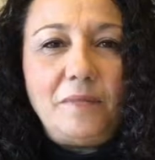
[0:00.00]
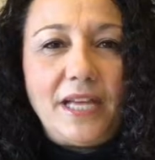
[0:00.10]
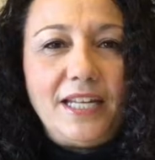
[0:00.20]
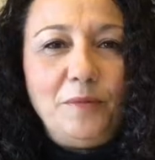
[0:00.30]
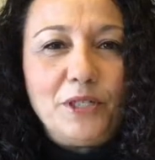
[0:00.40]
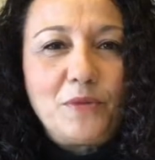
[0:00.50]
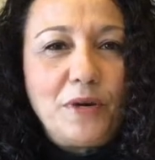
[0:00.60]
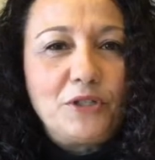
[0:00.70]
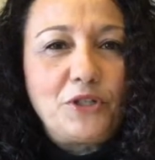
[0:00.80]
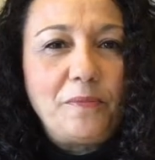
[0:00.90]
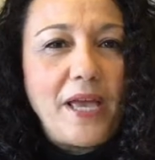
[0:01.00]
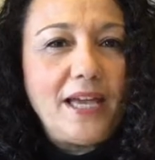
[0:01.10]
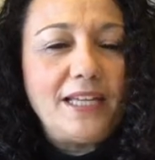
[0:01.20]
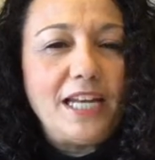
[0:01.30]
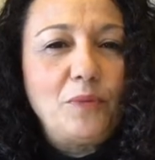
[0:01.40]
My name is Marcia
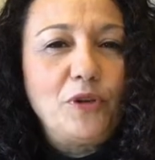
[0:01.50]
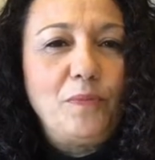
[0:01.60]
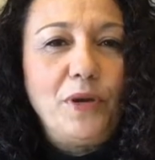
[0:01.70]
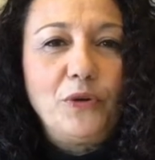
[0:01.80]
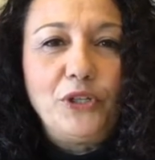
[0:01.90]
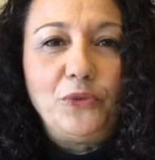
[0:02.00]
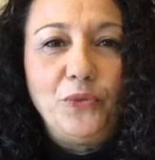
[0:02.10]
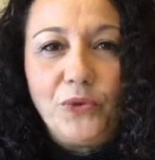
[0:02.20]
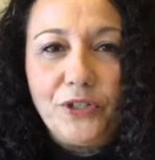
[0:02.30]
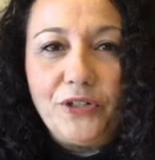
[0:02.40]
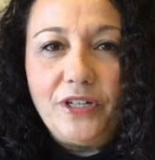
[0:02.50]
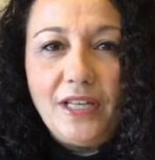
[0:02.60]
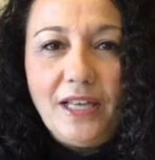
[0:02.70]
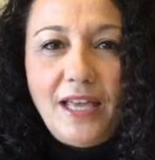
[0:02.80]
Mack and I'm with Baird and Warner.